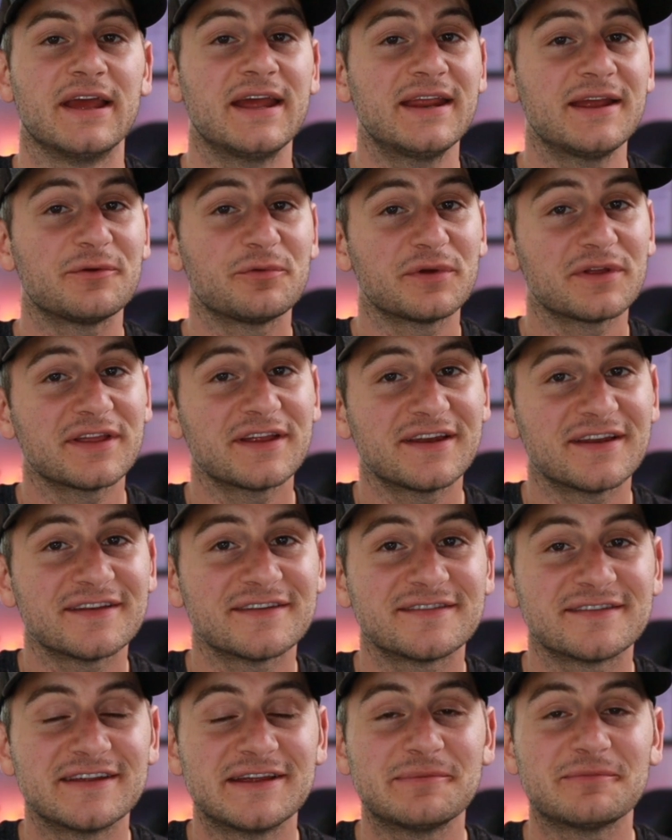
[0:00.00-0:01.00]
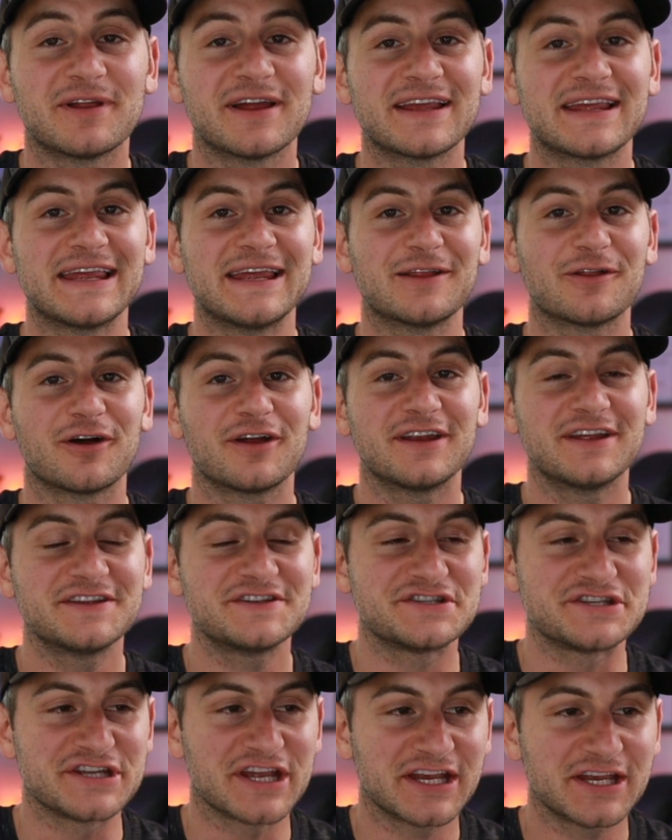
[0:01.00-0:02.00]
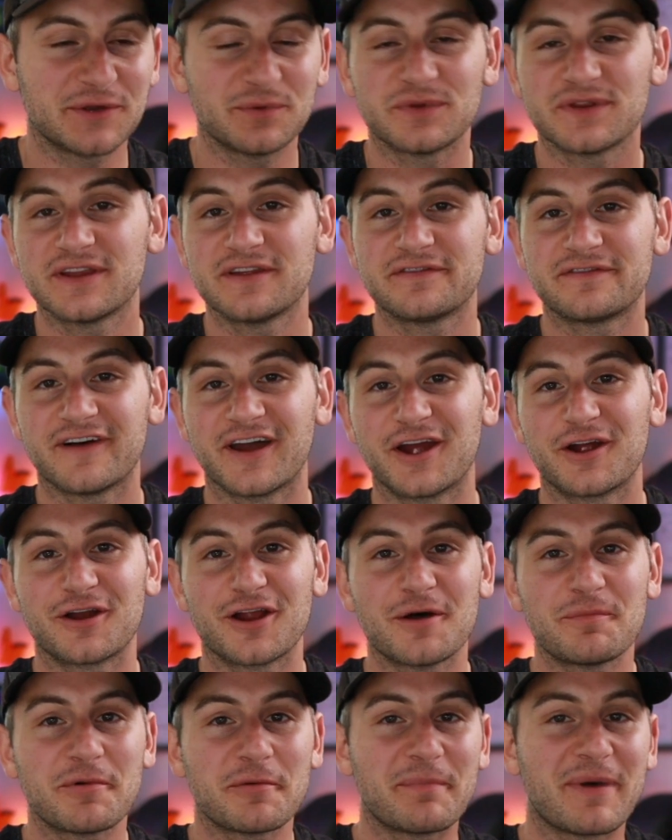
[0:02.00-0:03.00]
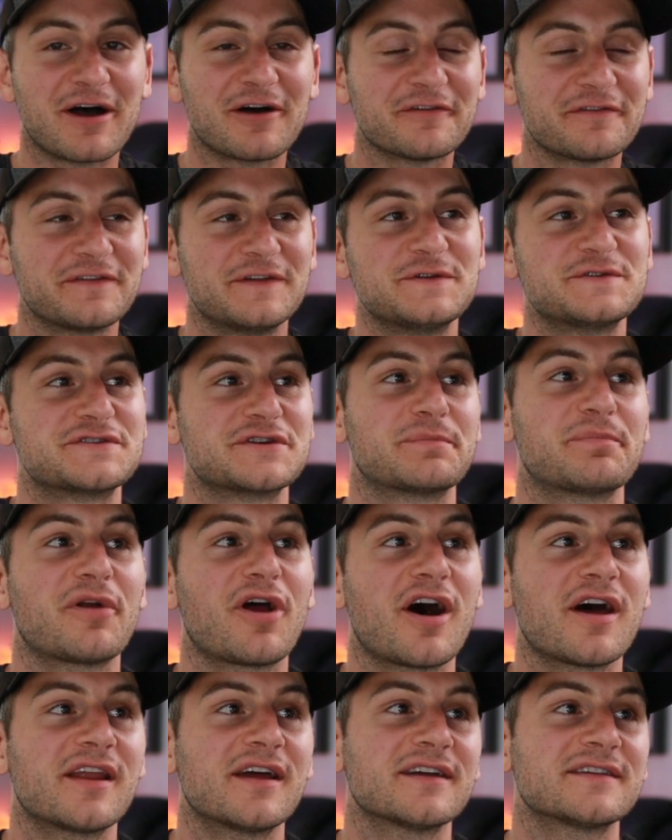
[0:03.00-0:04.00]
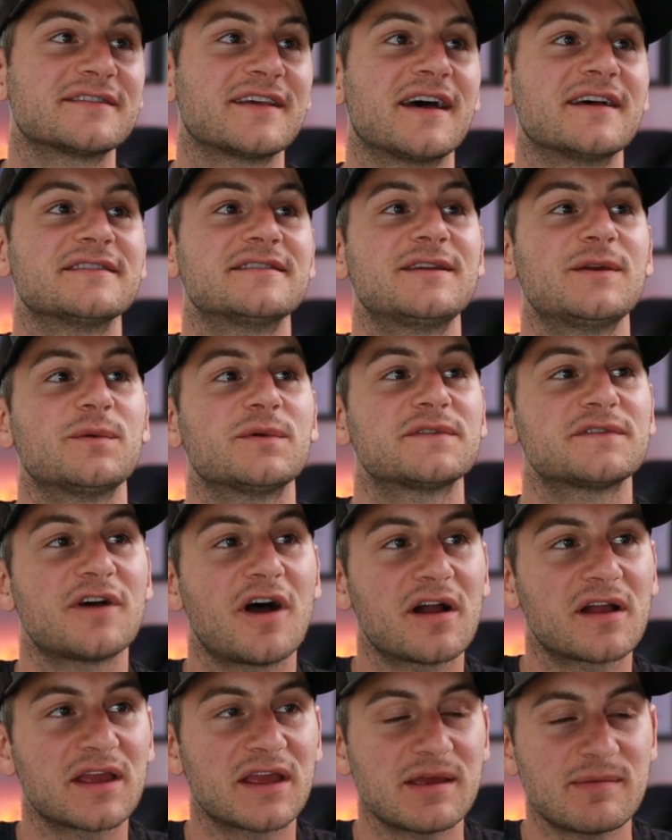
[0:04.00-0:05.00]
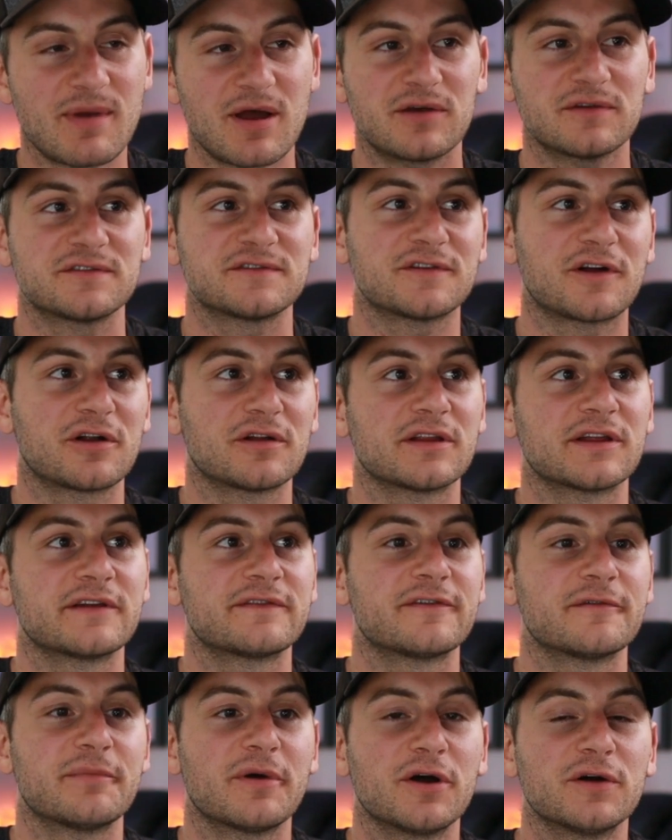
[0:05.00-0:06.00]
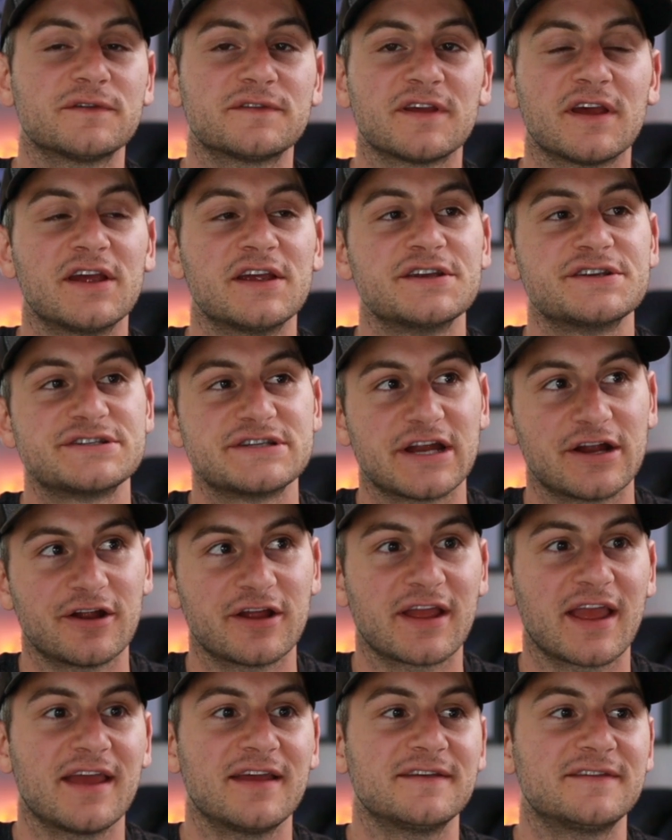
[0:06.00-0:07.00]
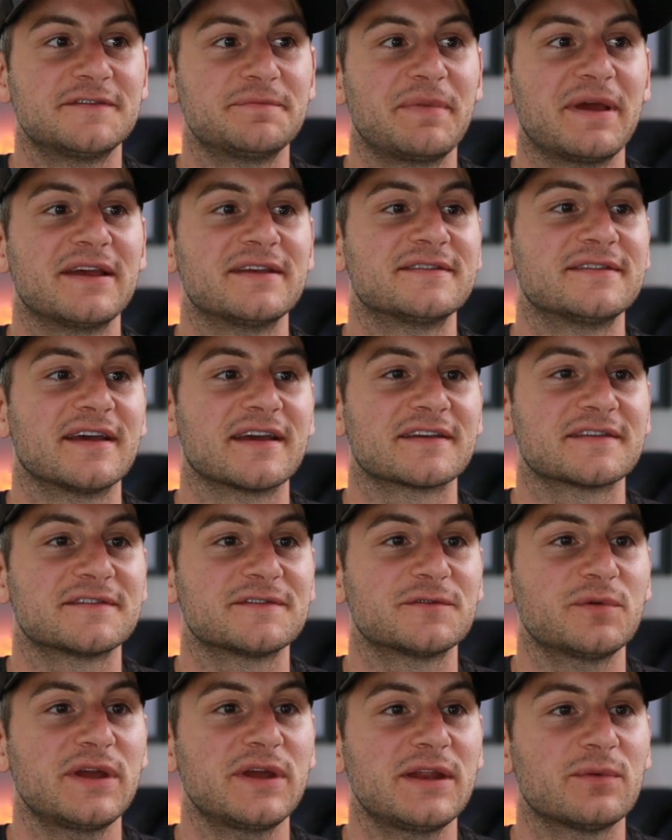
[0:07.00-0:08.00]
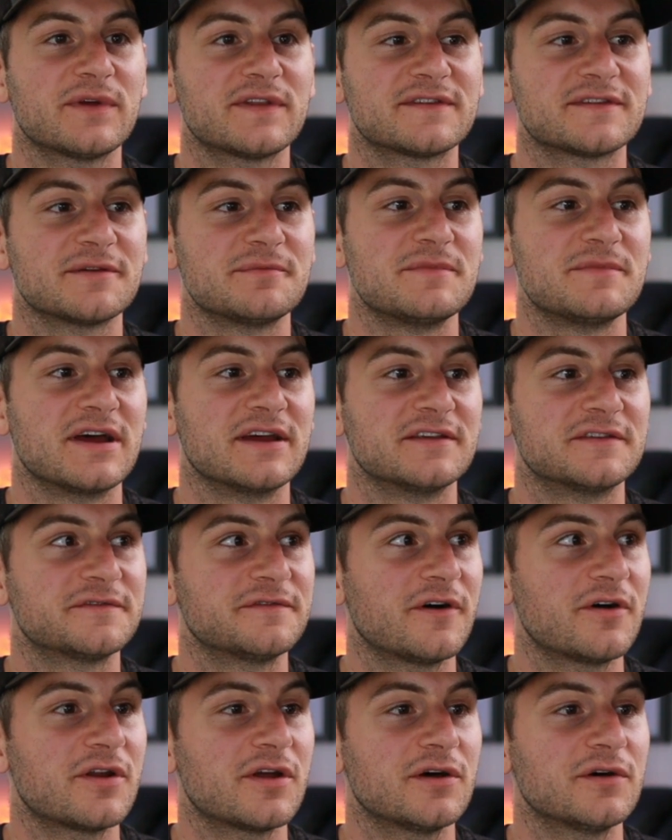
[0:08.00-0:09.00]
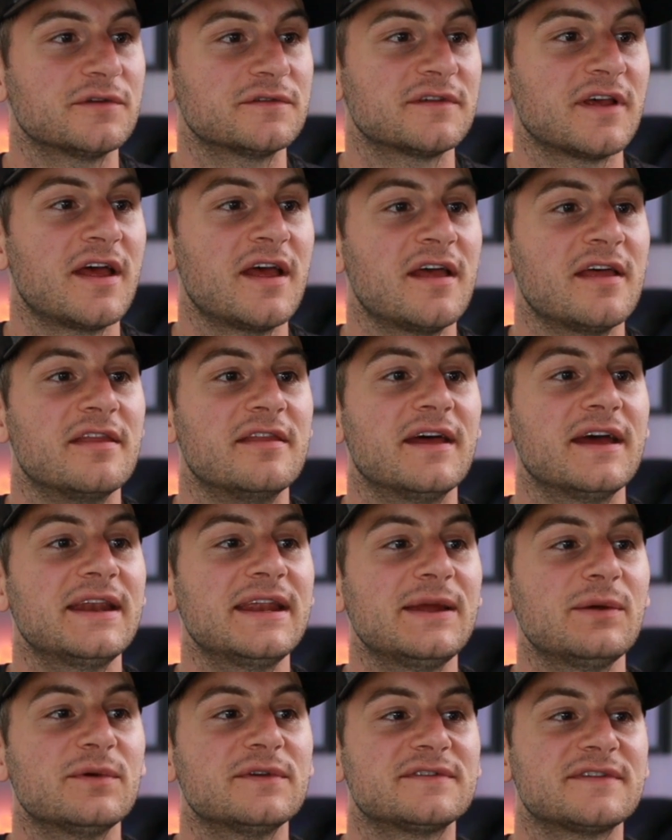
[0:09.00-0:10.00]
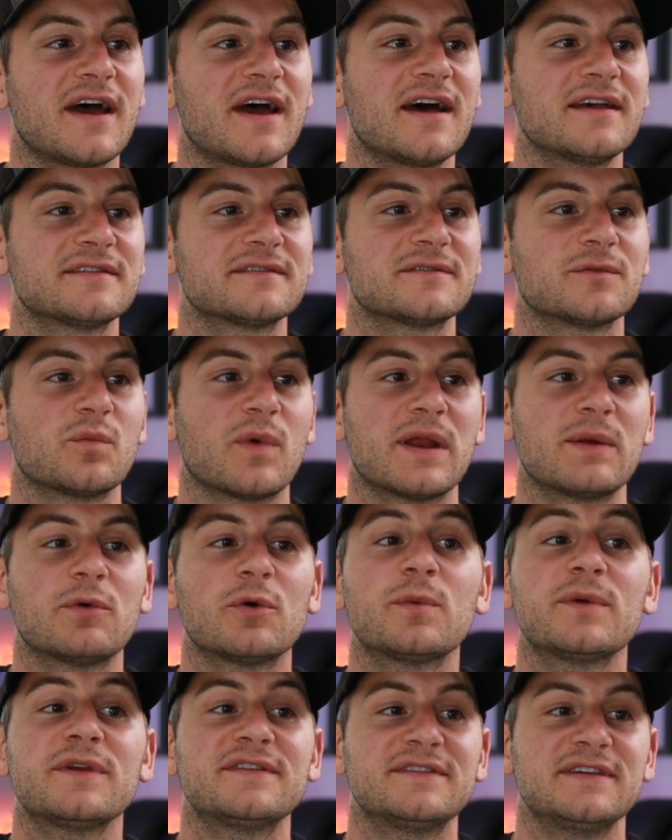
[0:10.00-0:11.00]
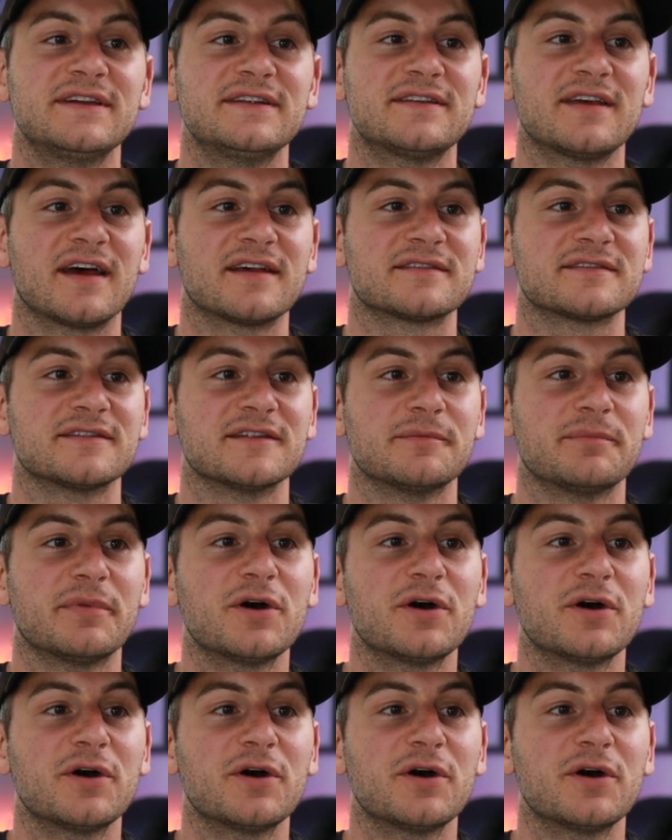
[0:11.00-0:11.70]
And it really does seem like Elon is genuinely fired up about future products as he was talking about Starlink for boats, sharing a SpaceX tweet with some nice photos. Then he was asked, when will we see Tesla